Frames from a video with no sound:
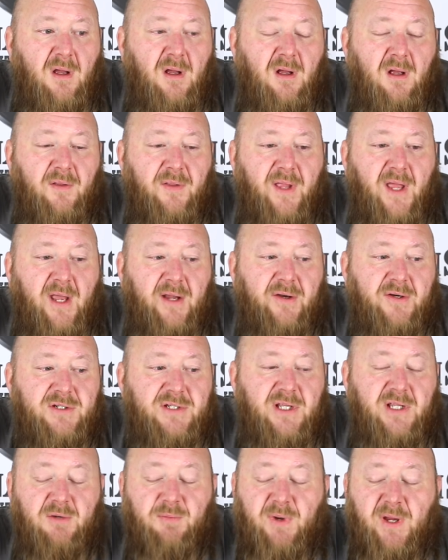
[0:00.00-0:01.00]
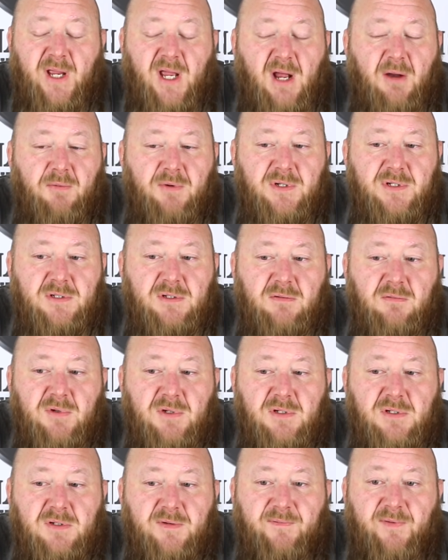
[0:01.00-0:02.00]
The accuracy that we got was
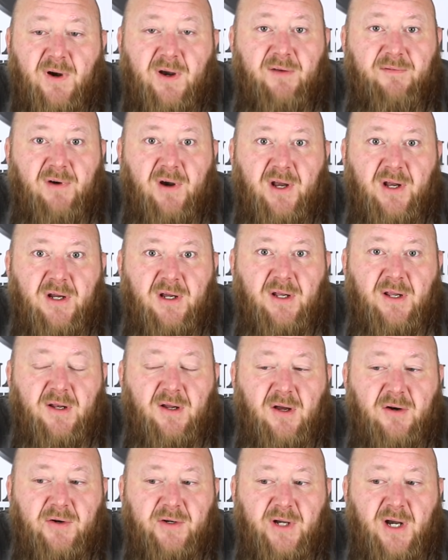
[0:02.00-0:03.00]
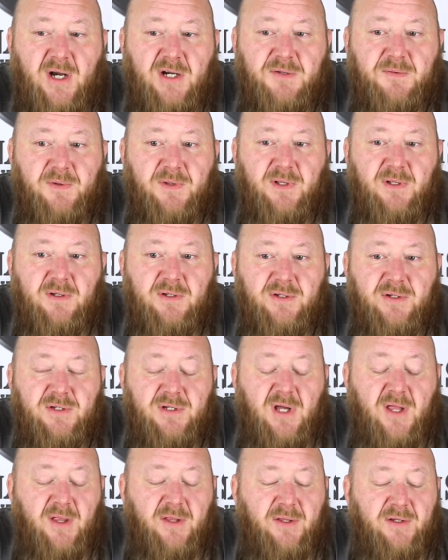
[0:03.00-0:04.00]
very, very good at 100 yards with it, as you
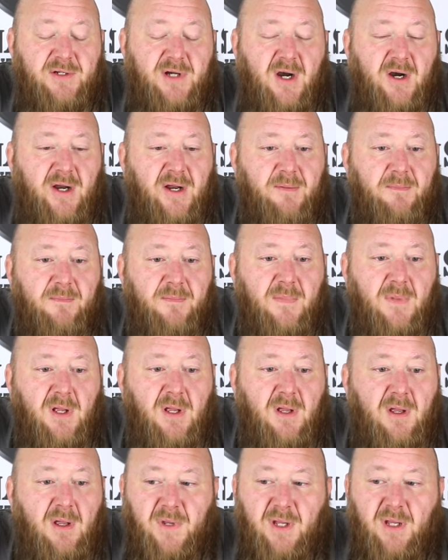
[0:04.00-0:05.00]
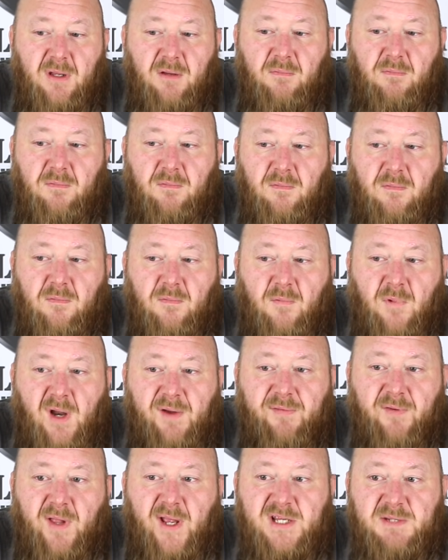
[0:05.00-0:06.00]
saw on the target. The
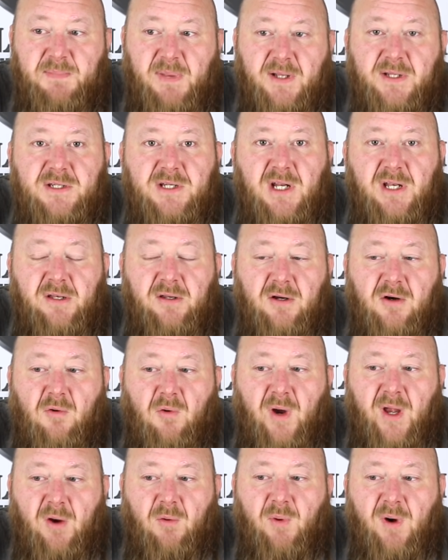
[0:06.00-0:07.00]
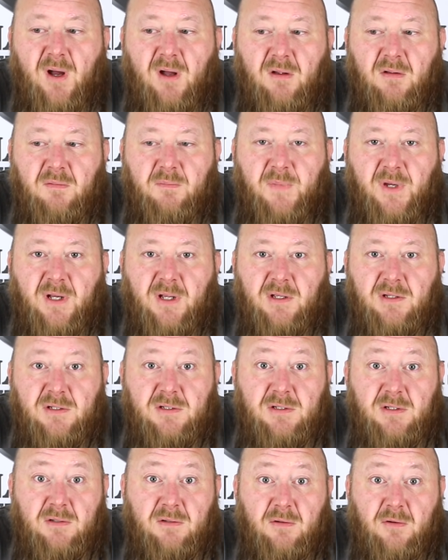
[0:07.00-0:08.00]
rifle, I expect, is going to do quite well
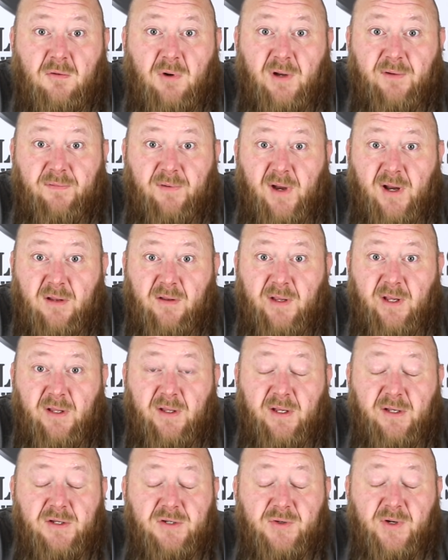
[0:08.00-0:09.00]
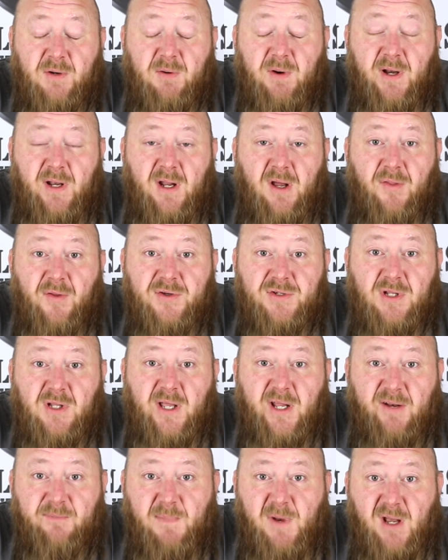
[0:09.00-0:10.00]
because, quite frankly, in the industry right now, there's a
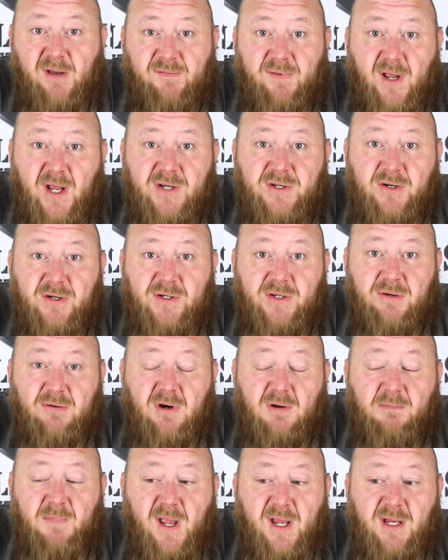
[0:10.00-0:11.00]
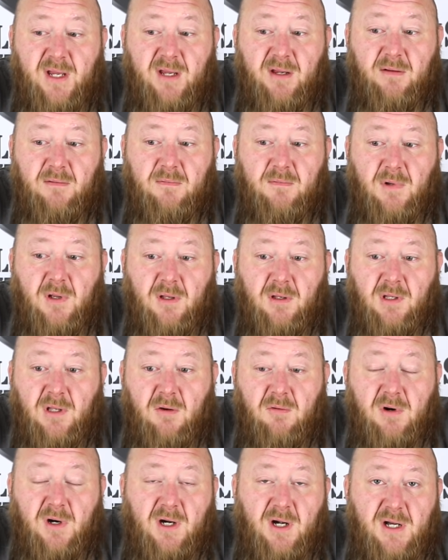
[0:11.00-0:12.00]
lot of manufacturers who are making
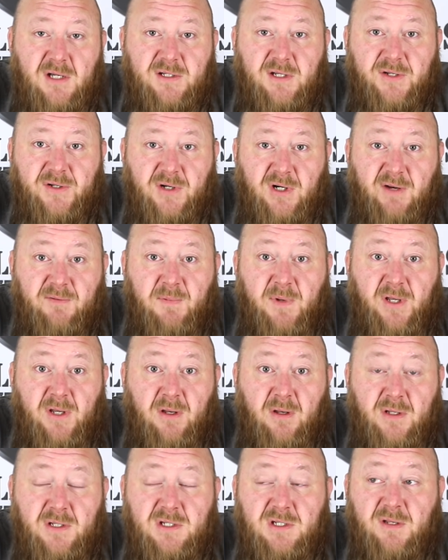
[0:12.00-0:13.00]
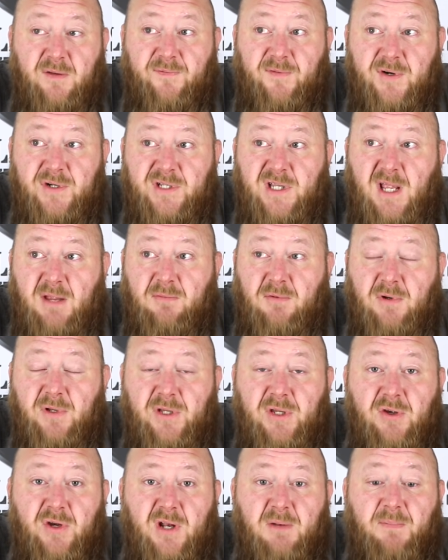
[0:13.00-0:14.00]
lower-cost alternative. I mean, this is the first time,
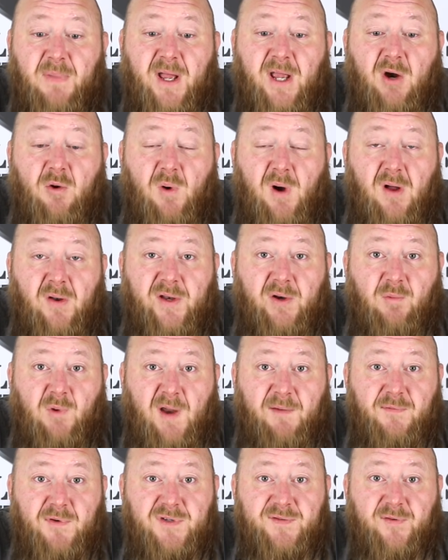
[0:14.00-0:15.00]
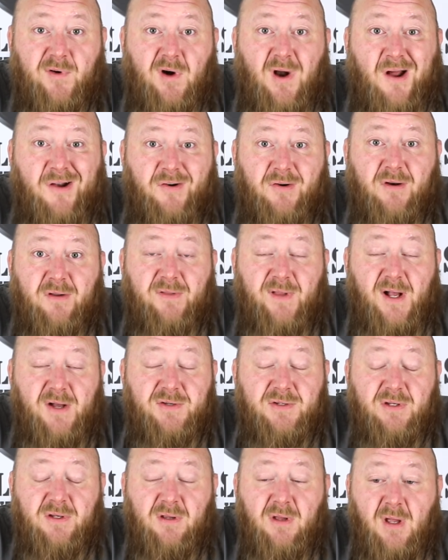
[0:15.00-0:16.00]
really, you can buy quality rifles for under
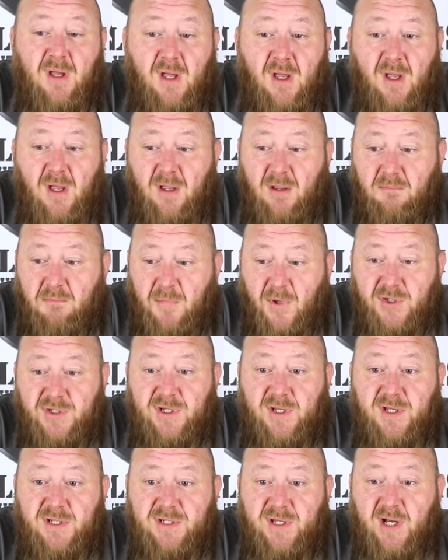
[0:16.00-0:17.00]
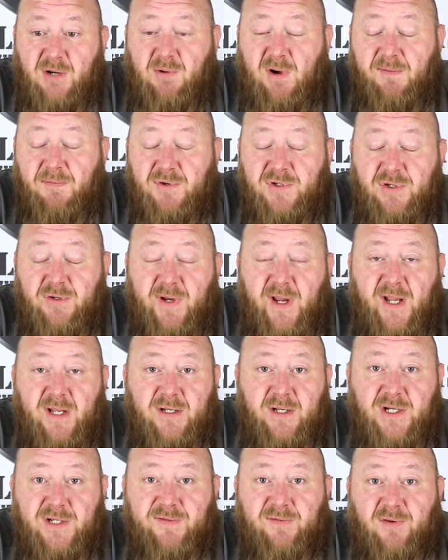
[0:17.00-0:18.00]
$1,000. Most of the SIG rifles you
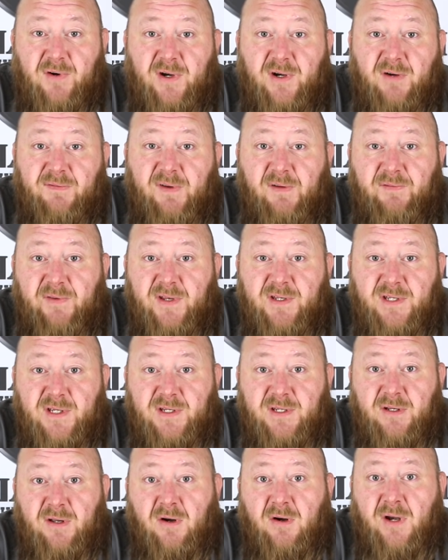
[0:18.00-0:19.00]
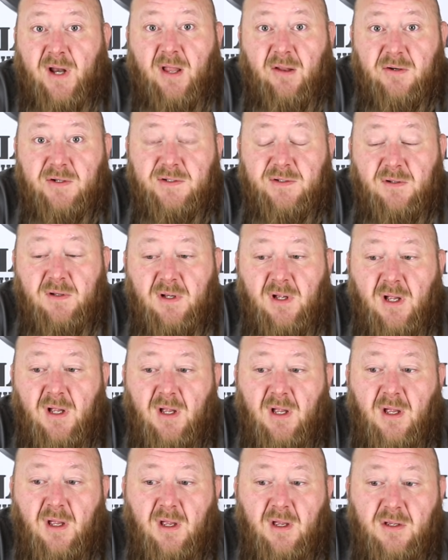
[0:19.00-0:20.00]
can't touch for under $1,500, $1,600.
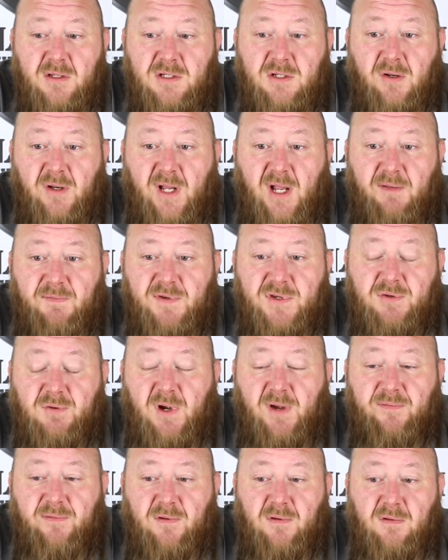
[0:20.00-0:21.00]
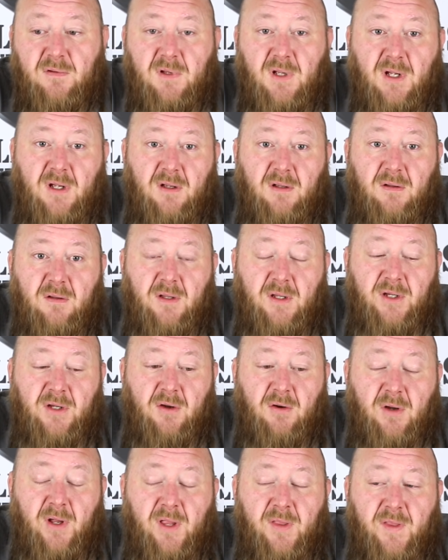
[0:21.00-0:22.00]
So to have this rifle,
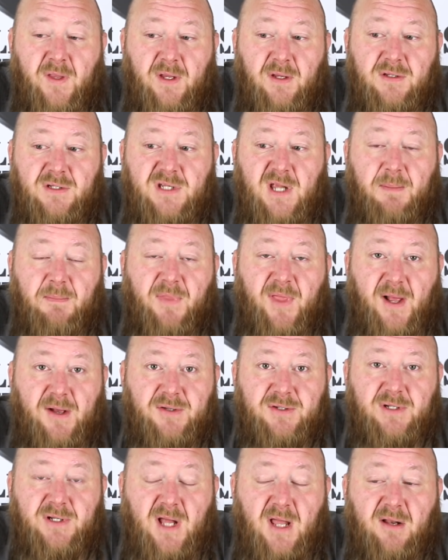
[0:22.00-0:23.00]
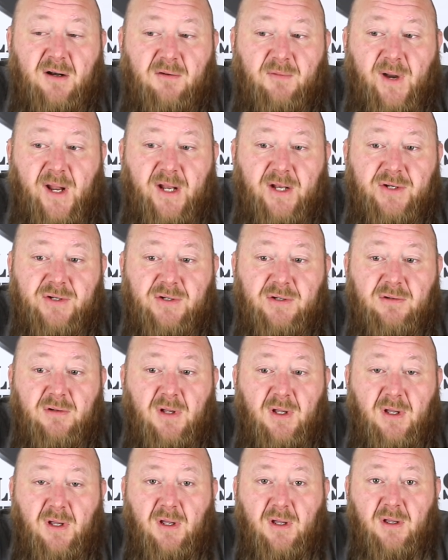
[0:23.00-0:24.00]
in the sub-$1,000 range,
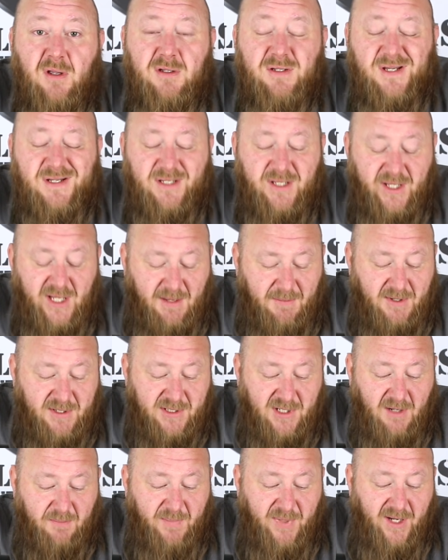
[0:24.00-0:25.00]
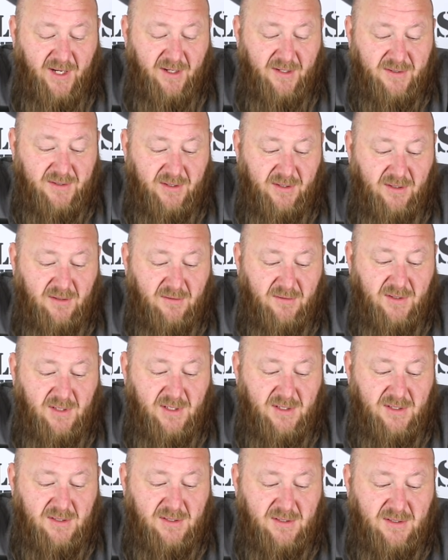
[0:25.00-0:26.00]
as I said, the MSRP
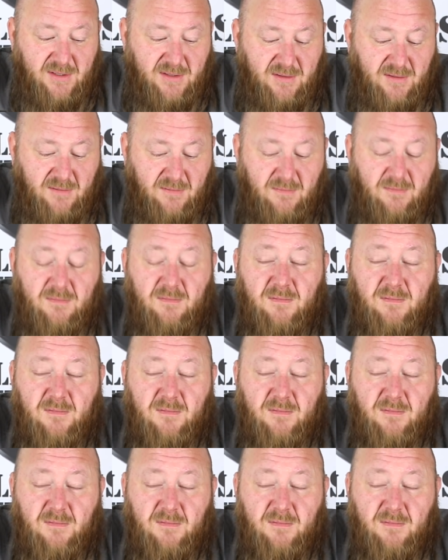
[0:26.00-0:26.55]
is